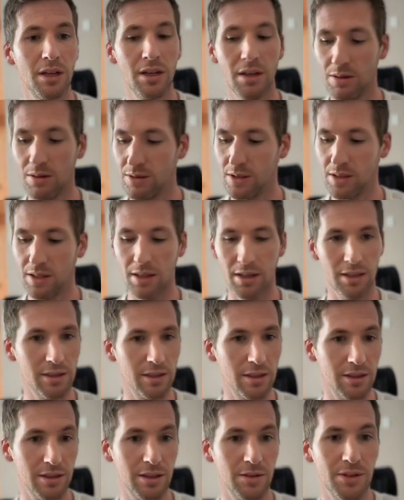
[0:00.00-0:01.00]
which allows
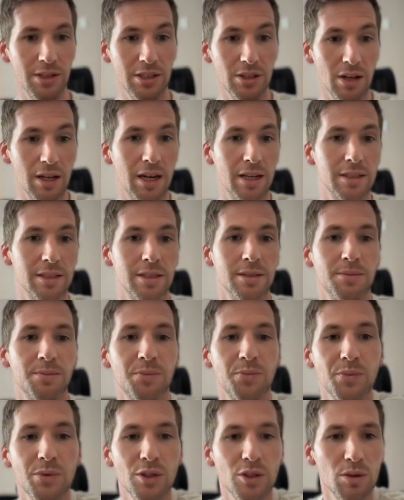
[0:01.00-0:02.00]
us to visualize it.
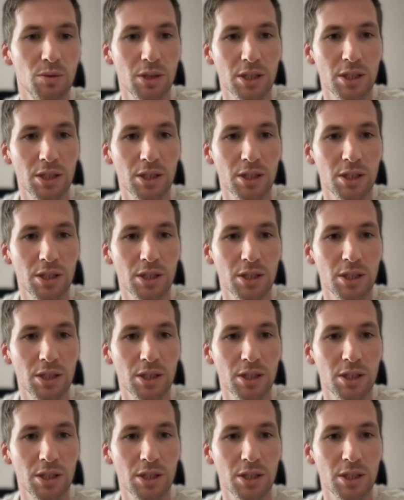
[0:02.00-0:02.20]
So we'll